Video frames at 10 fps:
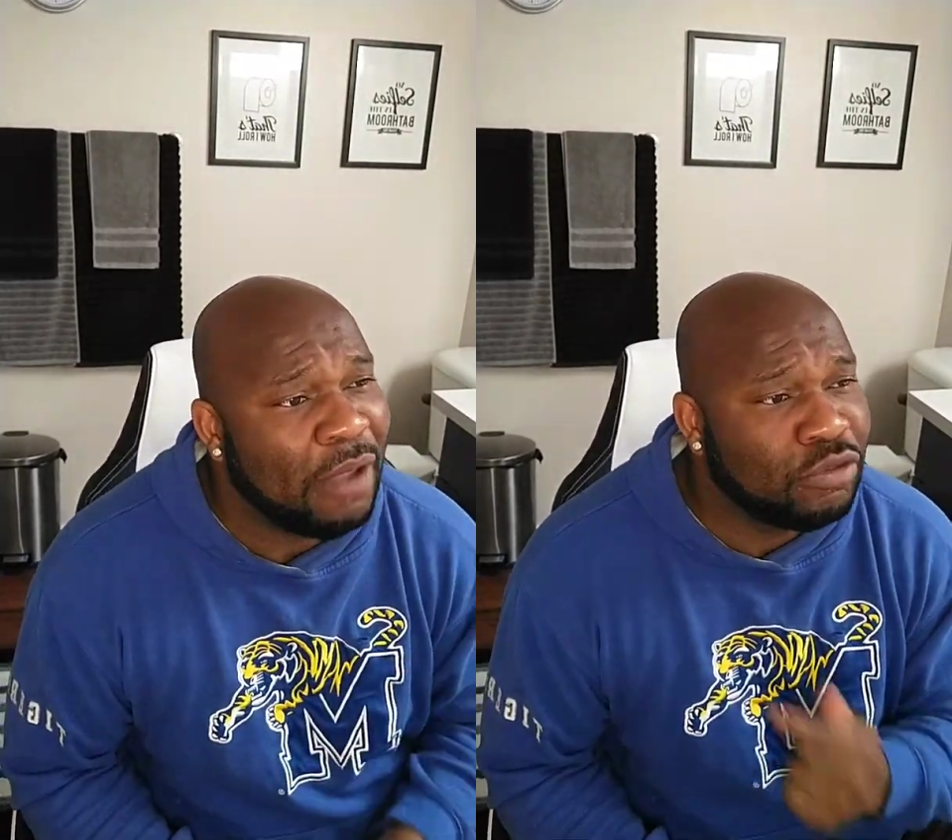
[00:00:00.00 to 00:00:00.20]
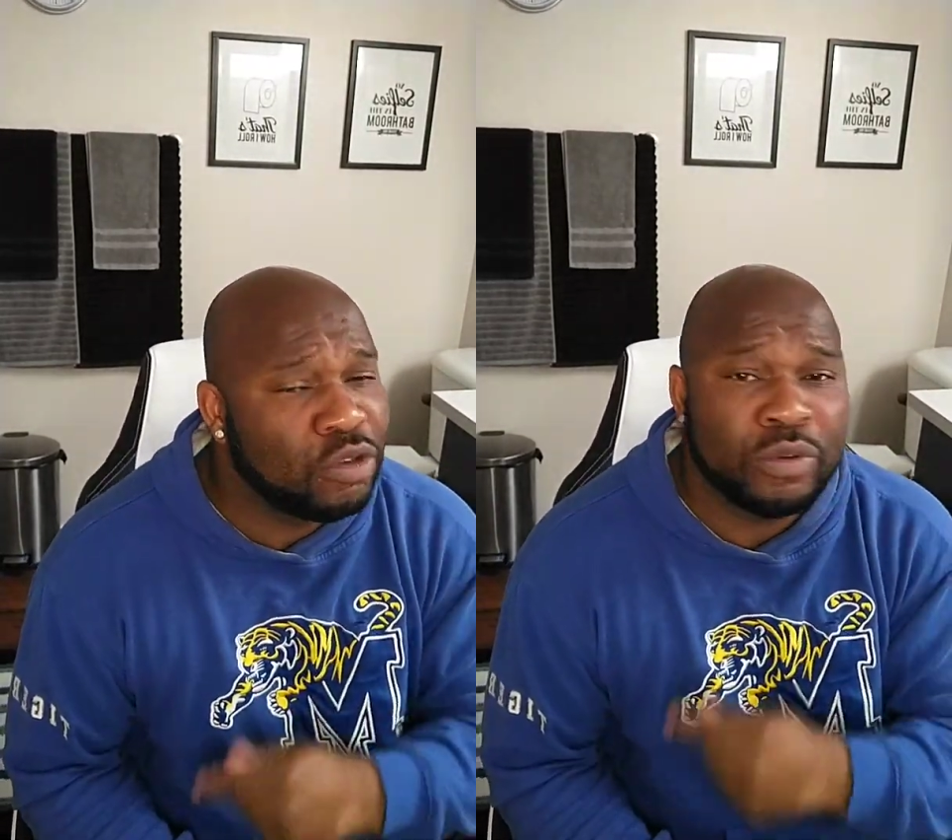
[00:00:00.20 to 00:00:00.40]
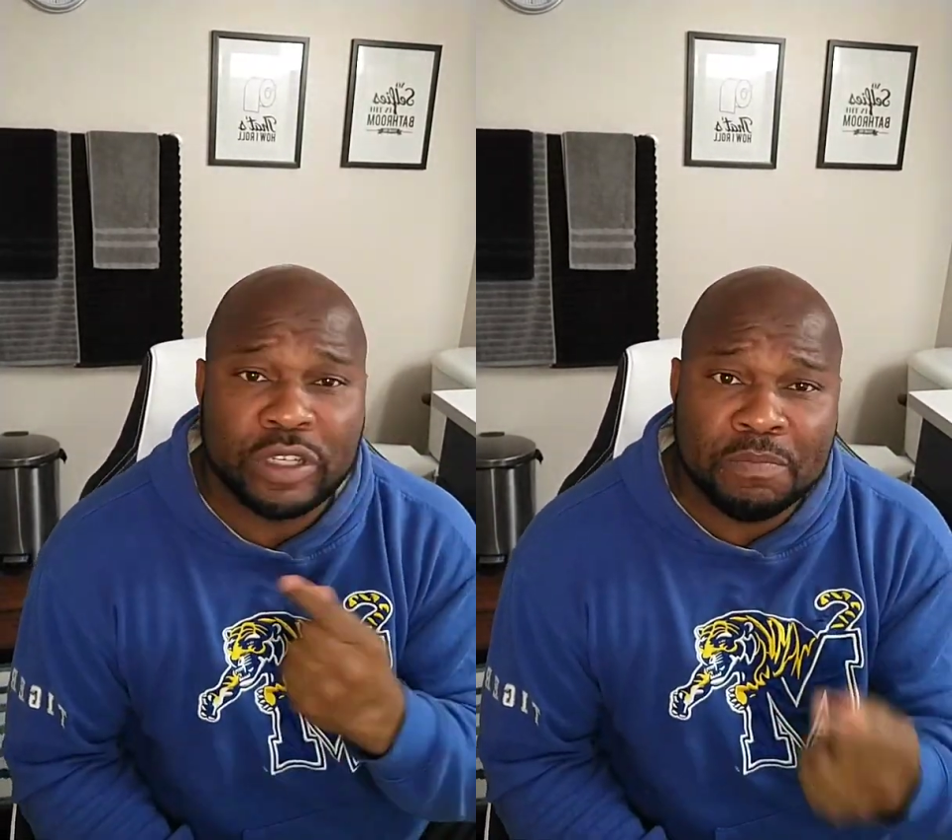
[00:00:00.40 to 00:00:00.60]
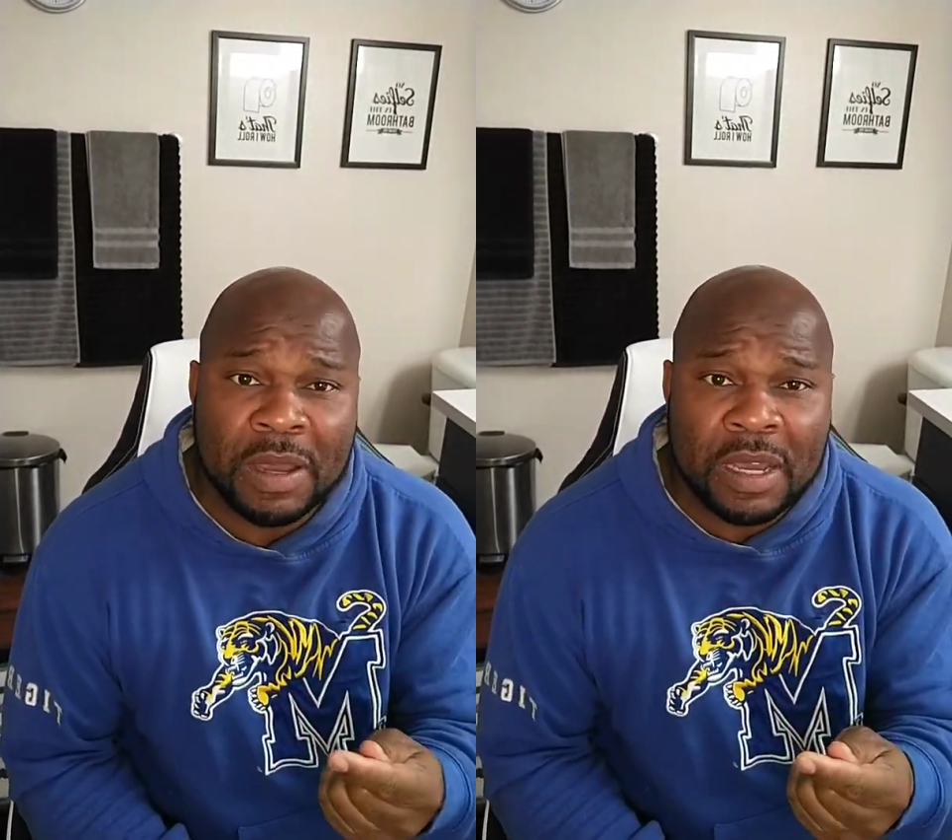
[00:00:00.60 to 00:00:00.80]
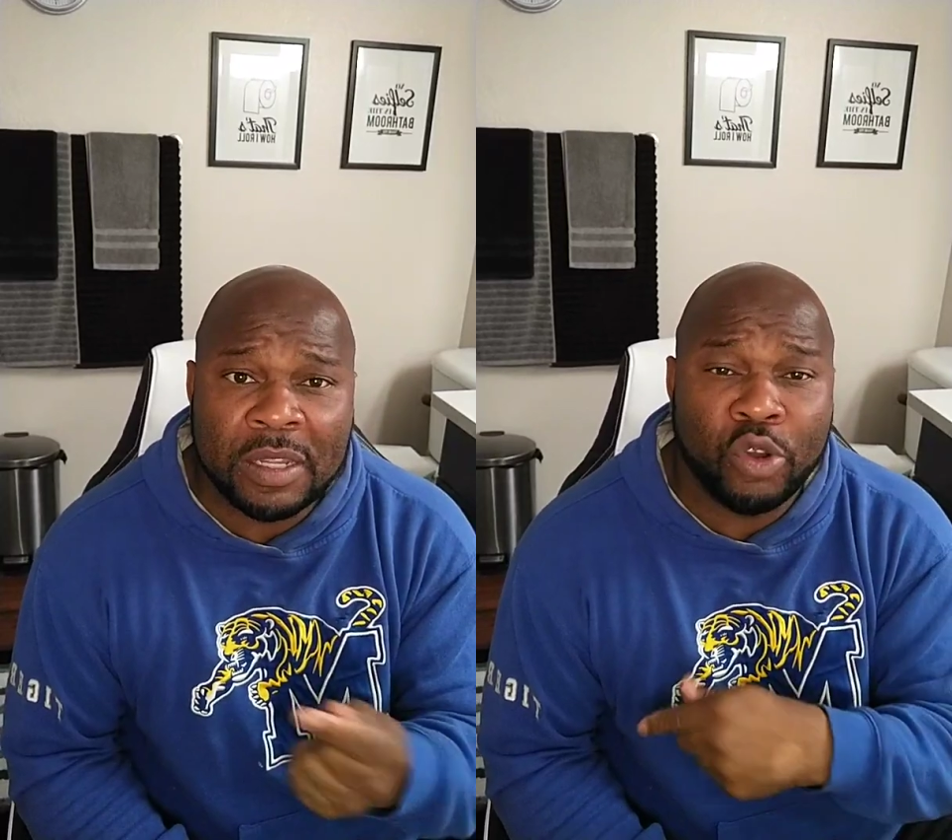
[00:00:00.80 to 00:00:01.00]
to
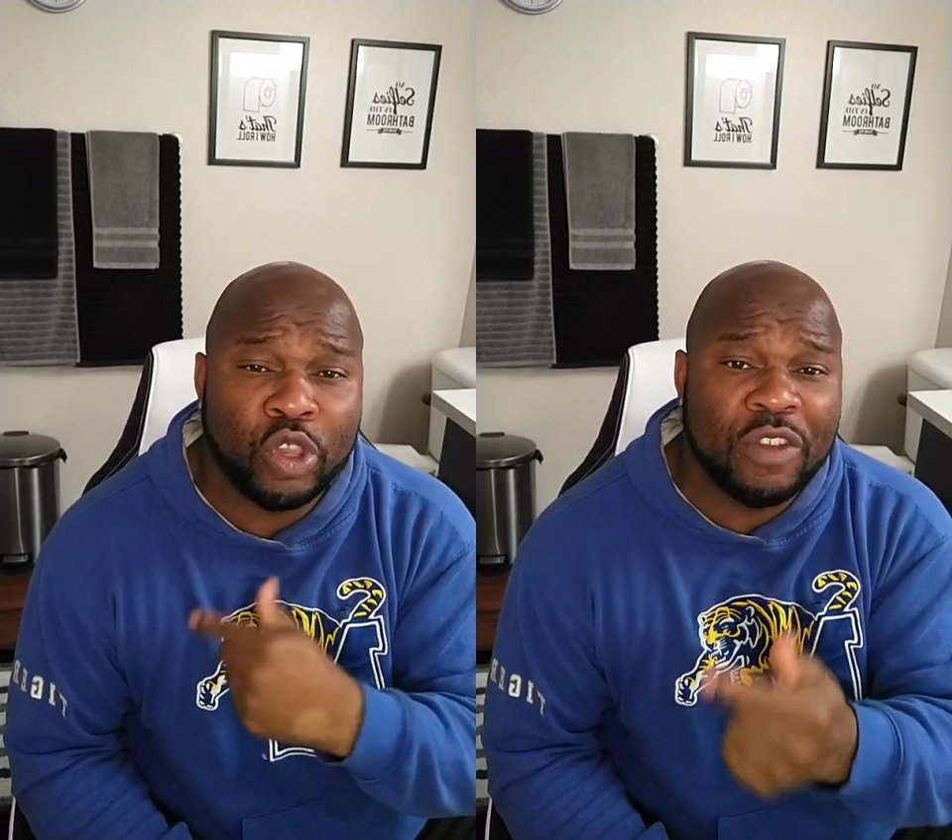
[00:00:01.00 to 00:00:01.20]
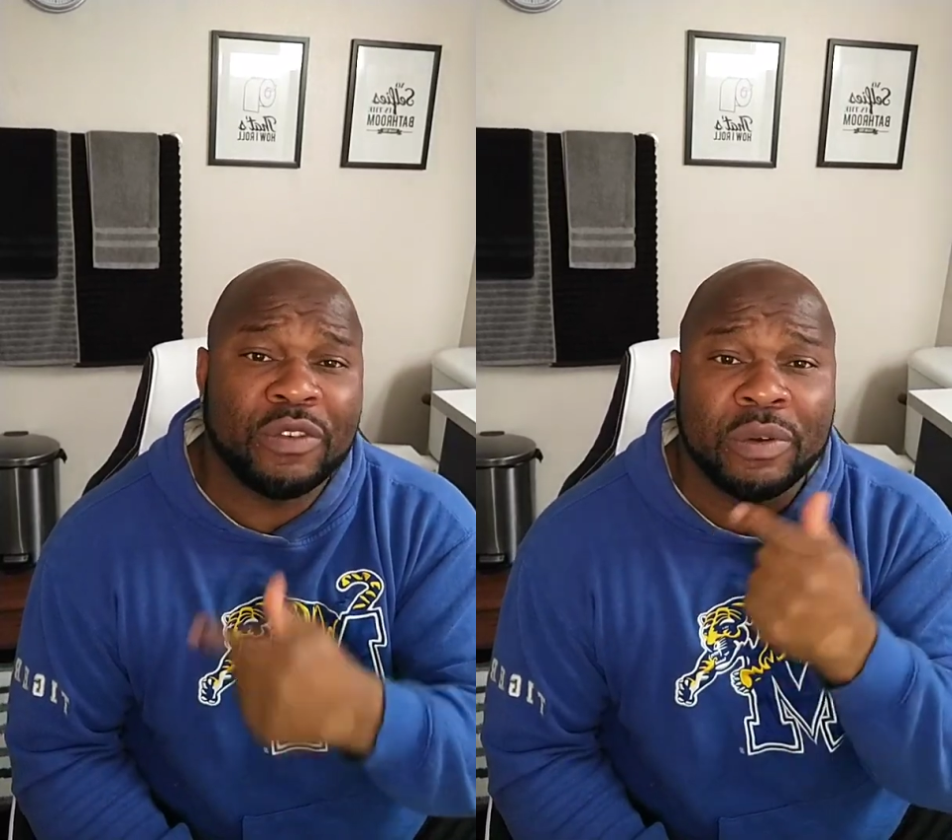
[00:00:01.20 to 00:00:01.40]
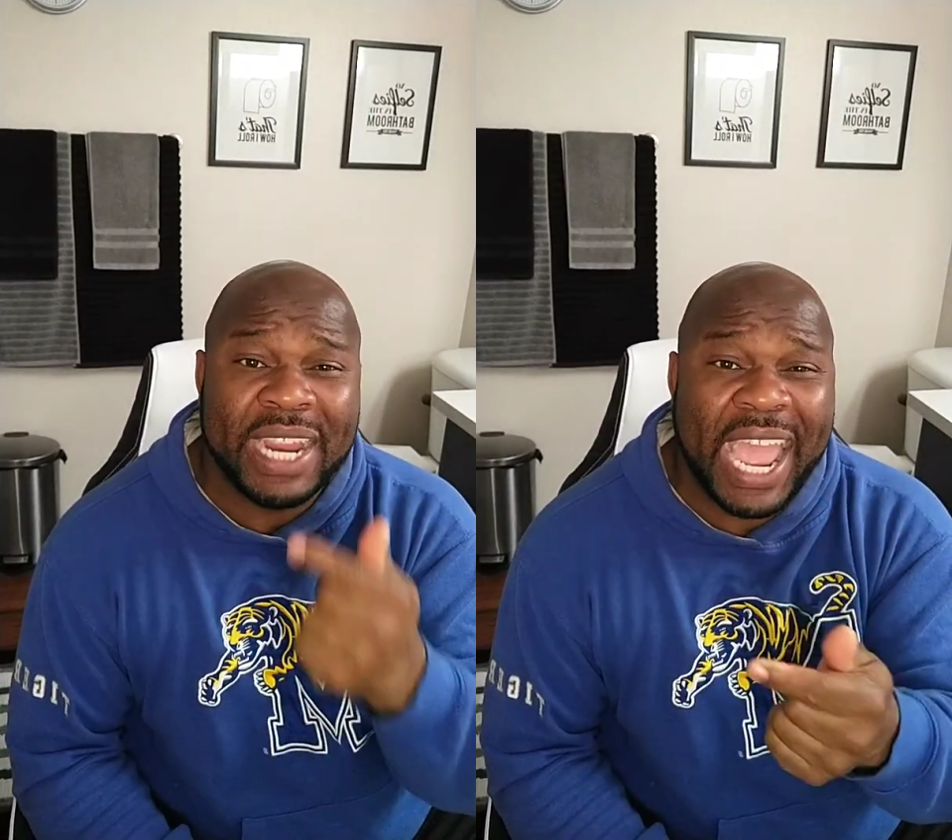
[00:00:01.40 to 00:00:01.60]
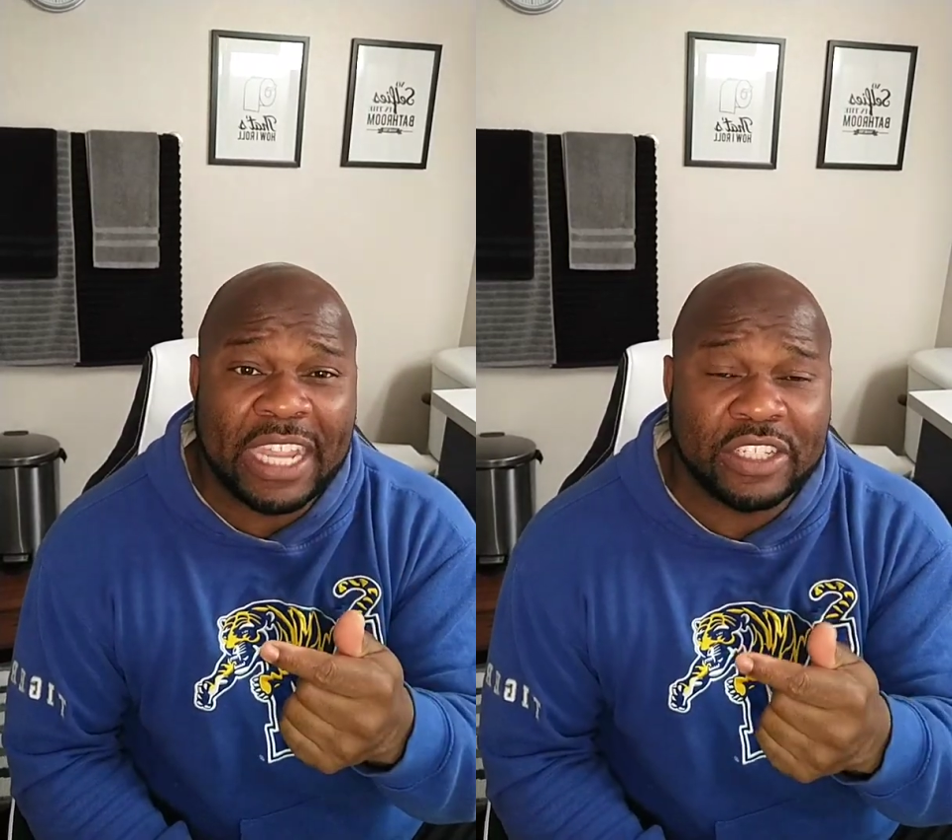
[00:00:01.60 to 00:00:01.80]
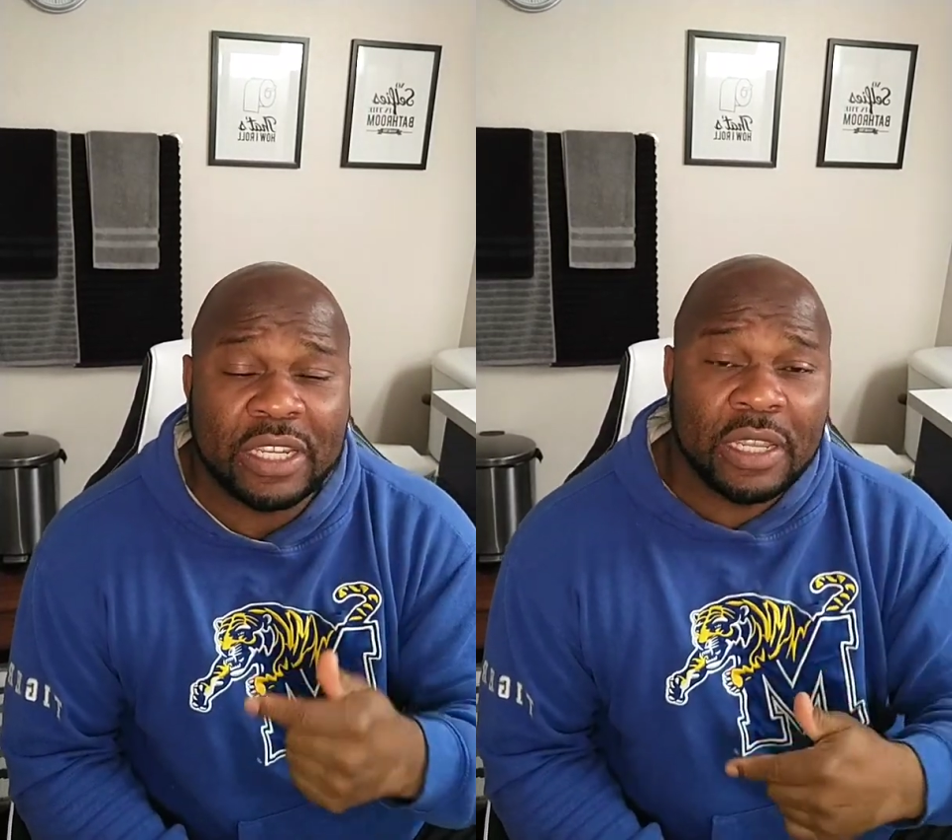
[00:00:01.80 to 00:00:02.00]
respond or give a
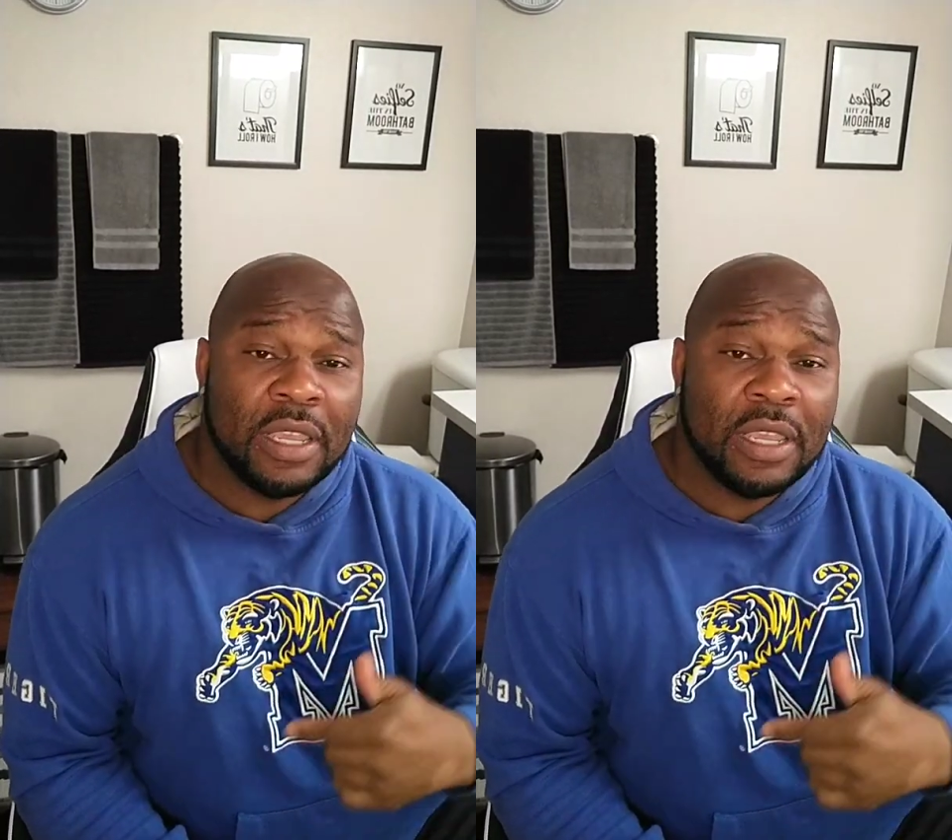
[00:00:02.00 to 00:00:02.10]
reaction